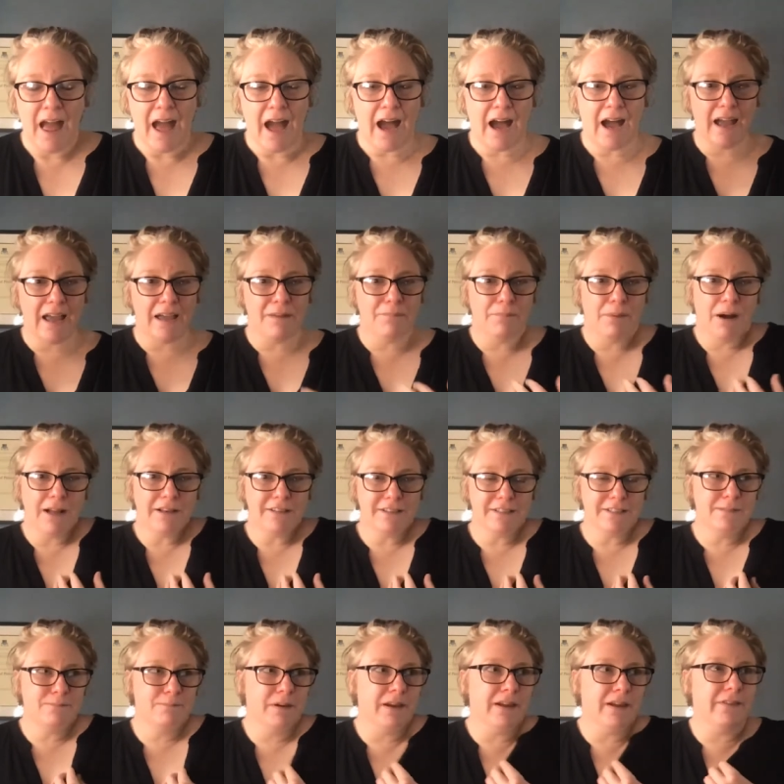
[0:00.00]
Uh, it might
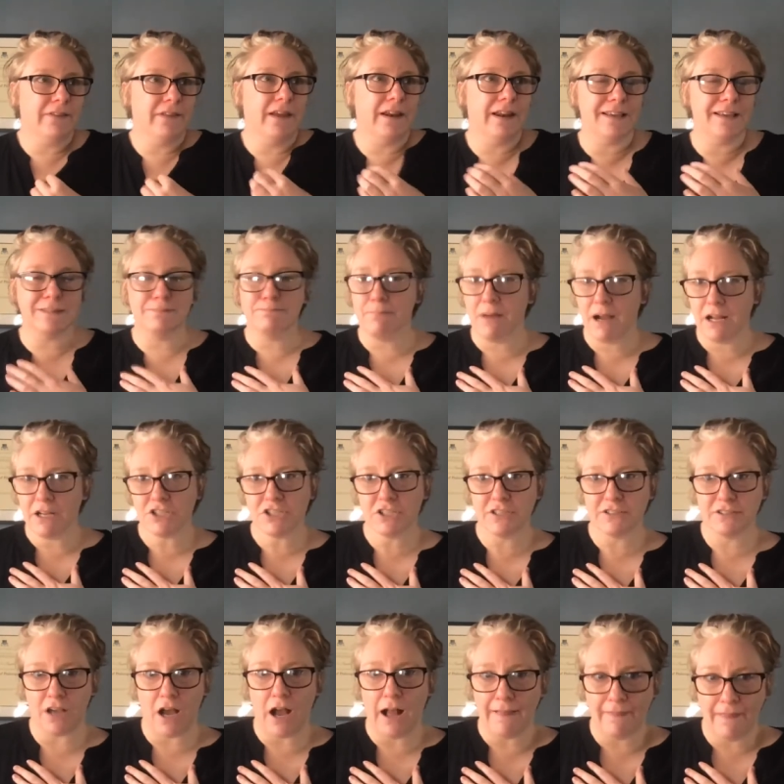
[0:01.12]
just be that as much as
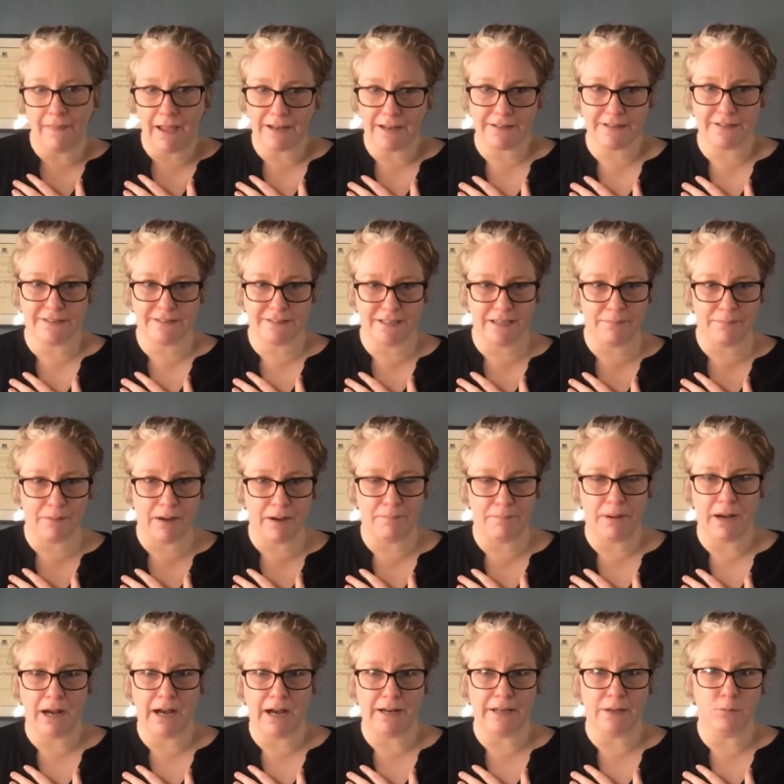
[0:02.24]
I like to see my
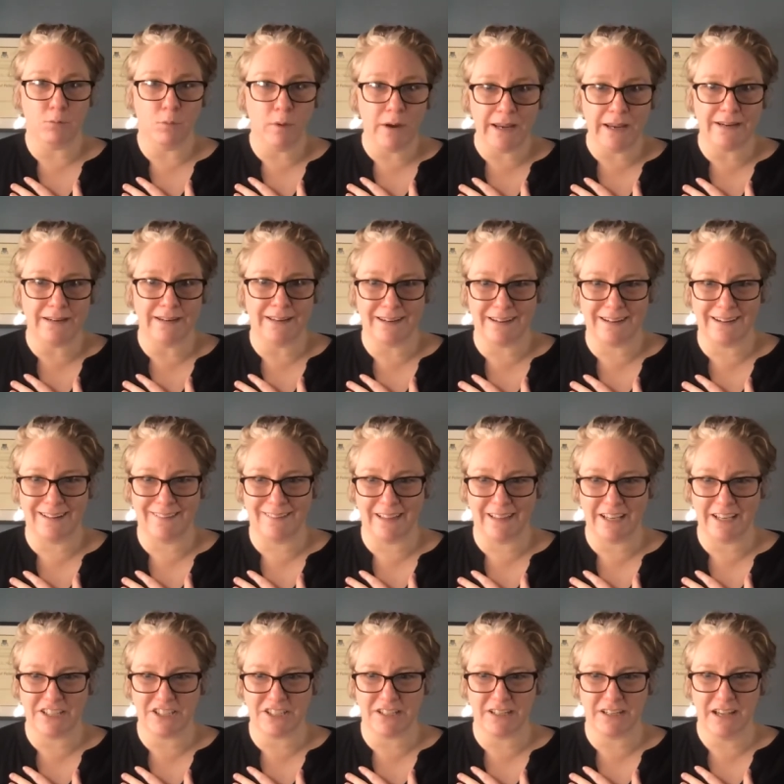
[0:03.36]
party win at an
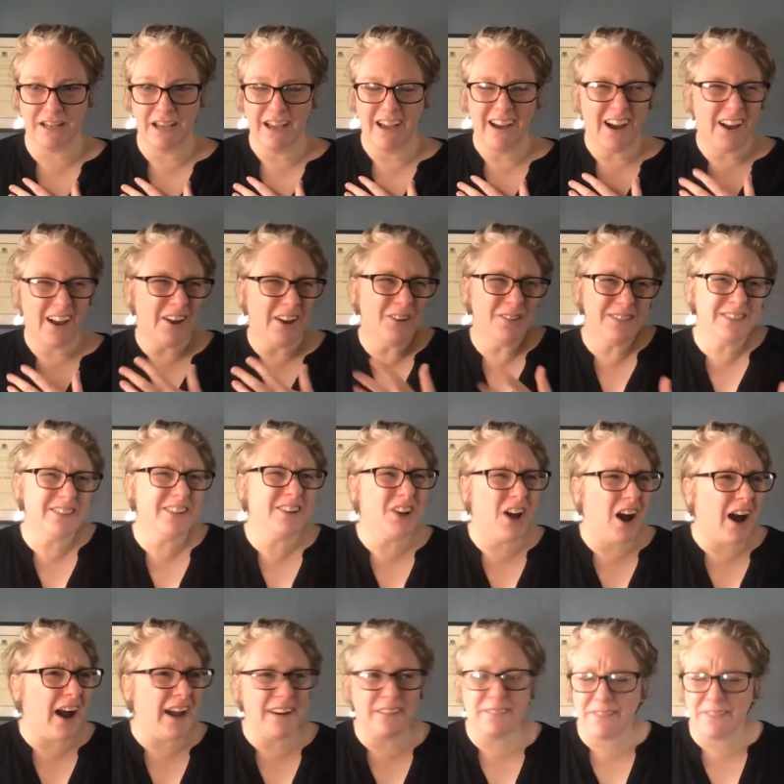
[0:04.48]
election, I also
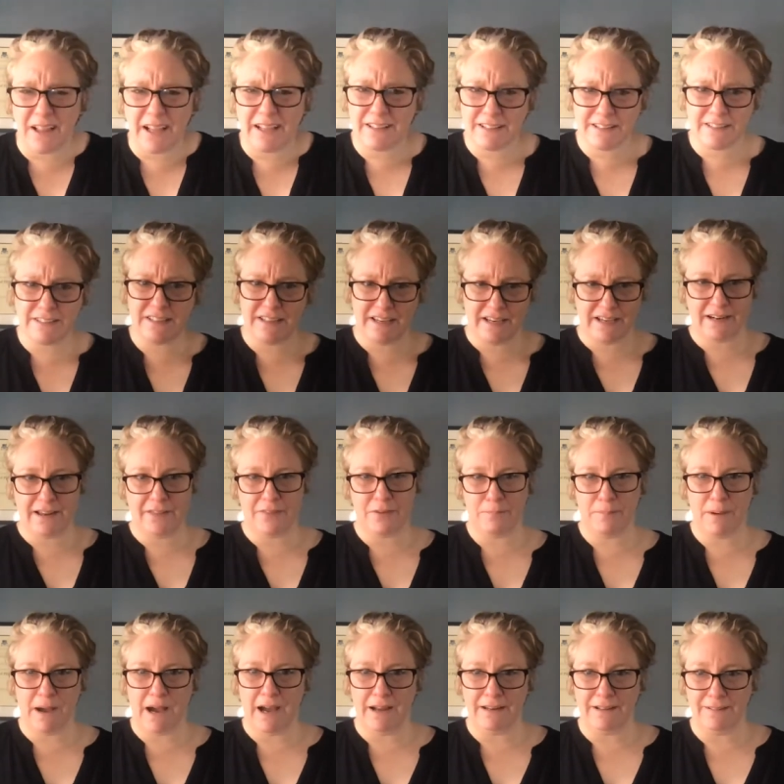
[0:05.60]
kind of like to see another
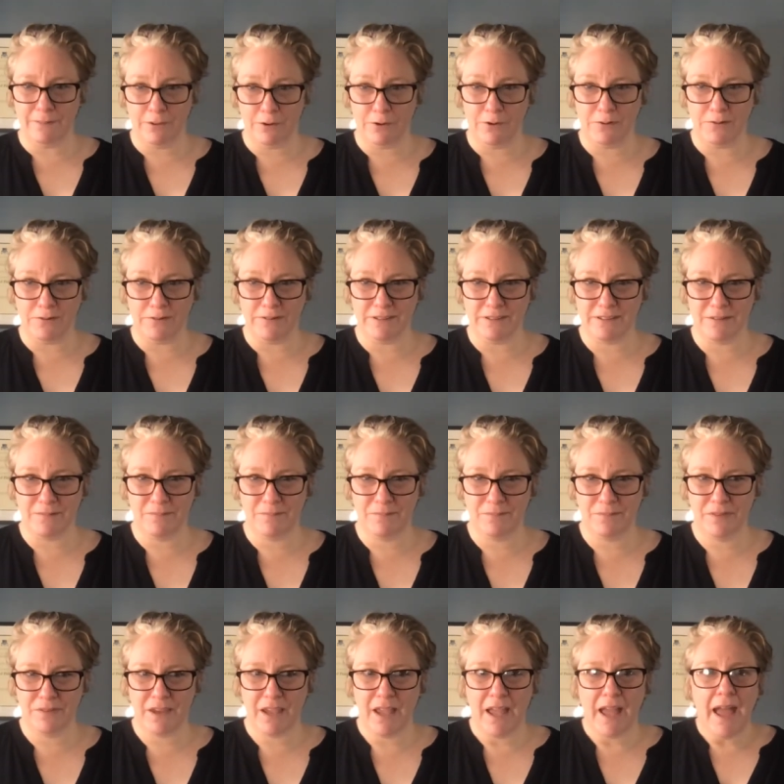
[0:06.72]
party lose.
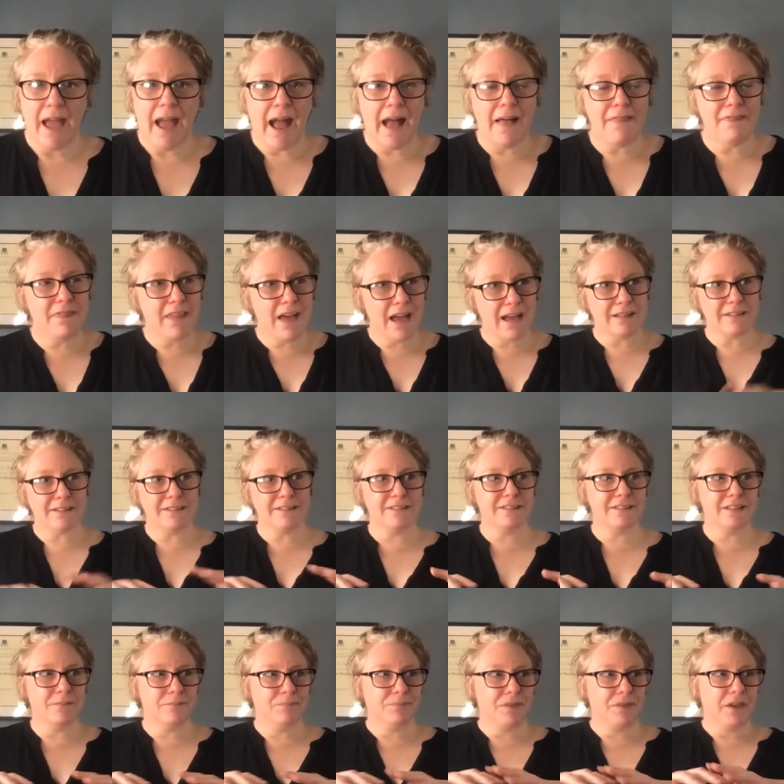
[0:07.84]
And that's
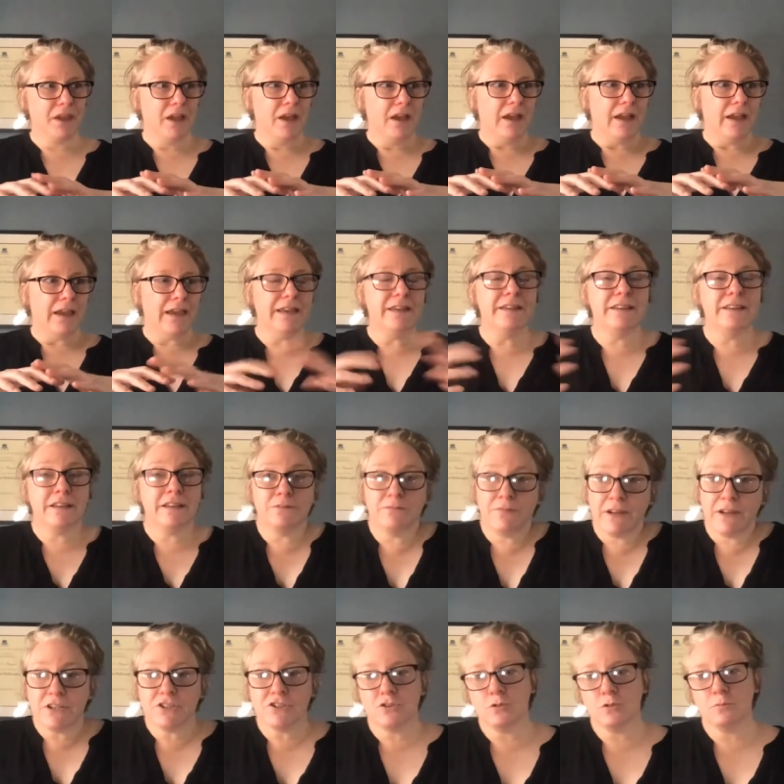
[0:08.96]
in
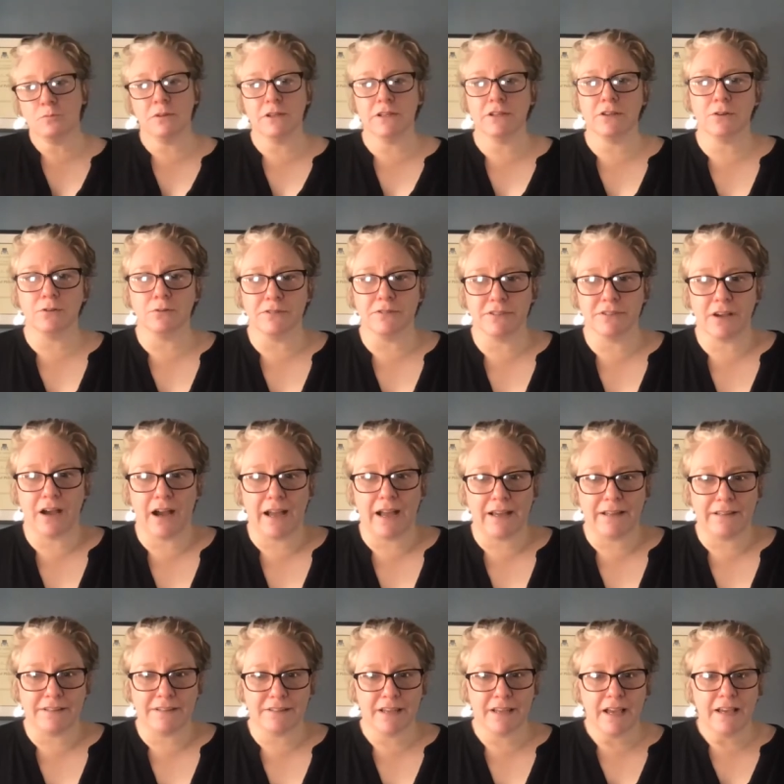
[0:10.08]
conventional political
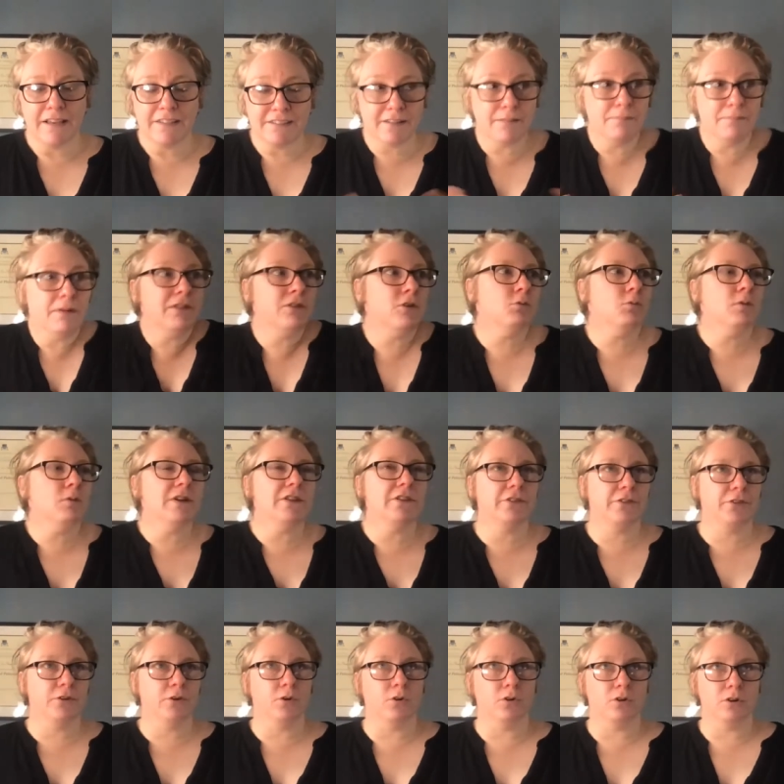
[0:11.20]
science, something that we
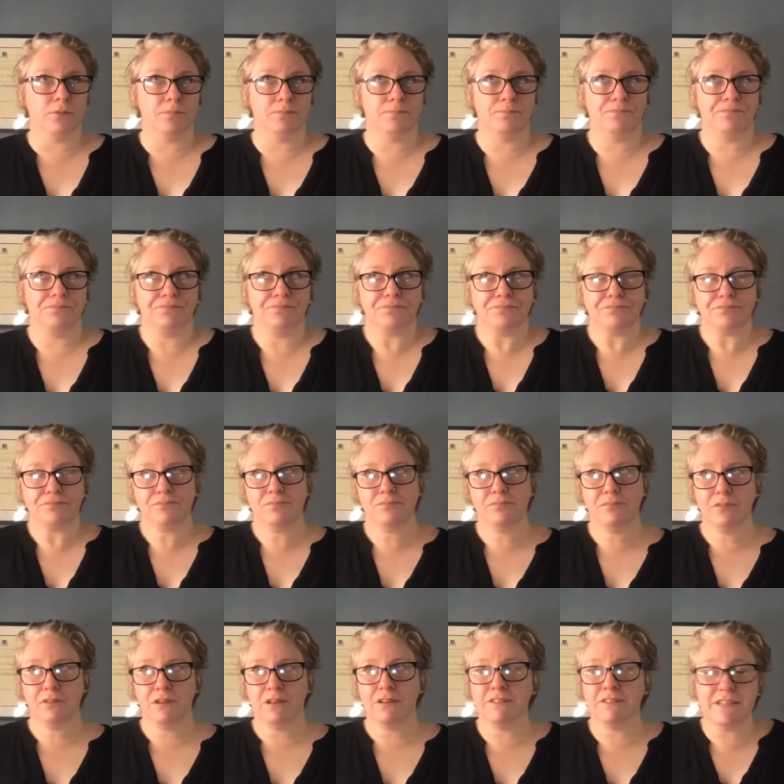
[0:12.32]
thought
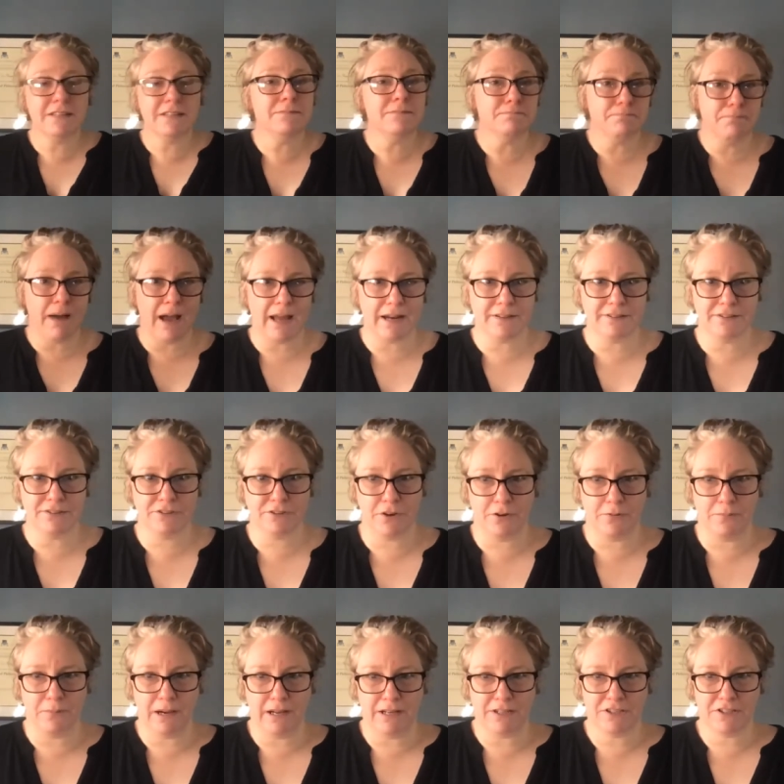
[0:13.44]
didn't matter so
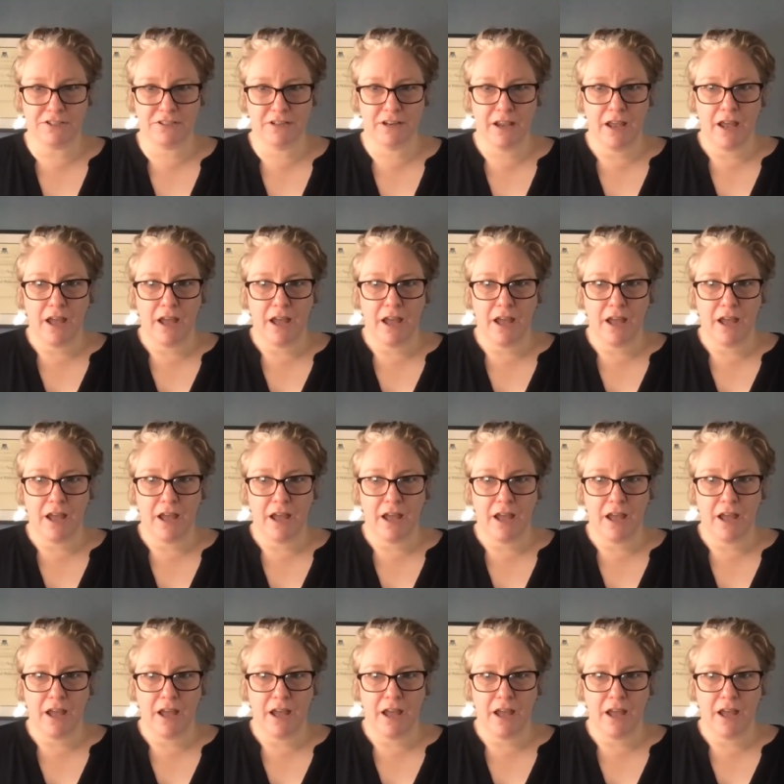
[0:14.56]
much.